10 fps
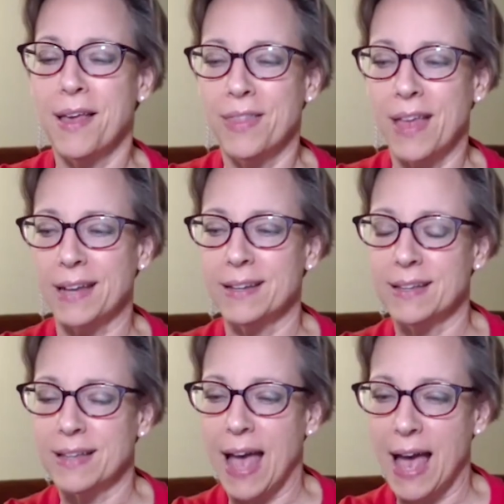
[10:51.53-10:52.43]
that
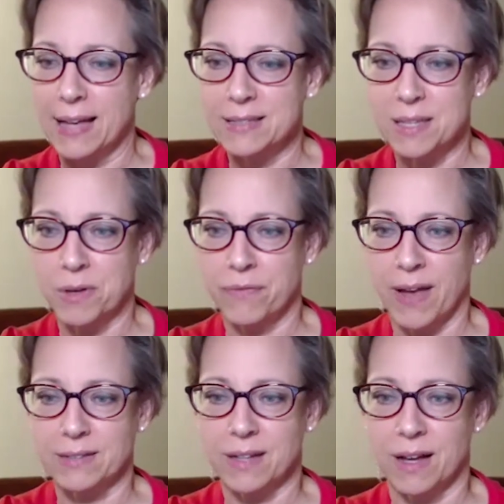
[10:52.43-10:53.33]
has some
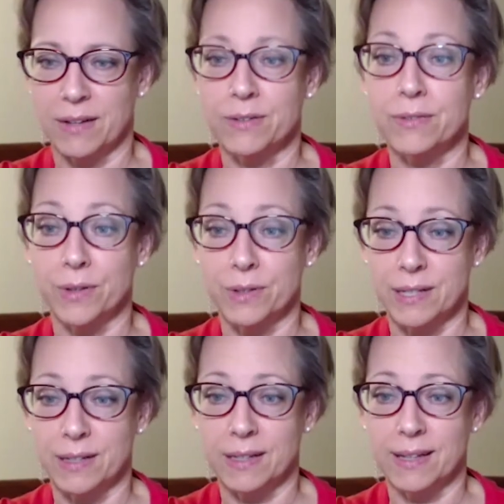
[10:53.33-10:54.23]
effect on
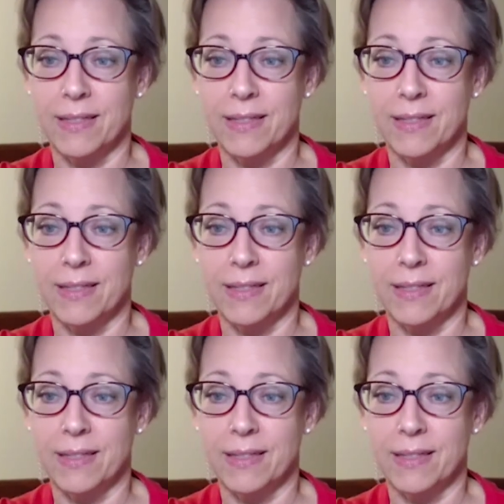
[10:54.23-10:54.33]
fertility.